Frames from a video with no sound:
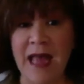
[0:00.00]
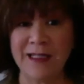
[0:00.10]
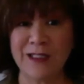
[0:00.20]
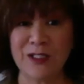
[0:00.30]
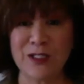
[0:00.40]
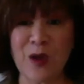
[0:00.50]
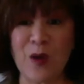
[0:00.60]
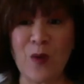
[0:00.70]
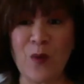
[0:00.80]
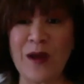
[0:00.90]
And
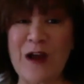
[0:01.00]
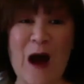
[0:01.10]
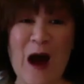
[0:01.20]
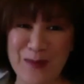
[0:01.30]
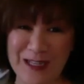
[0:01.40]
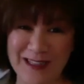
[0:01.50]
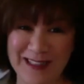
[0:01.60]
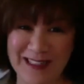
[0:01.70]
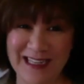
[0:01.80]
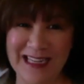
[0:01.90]
so what
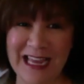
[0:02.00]
hobbies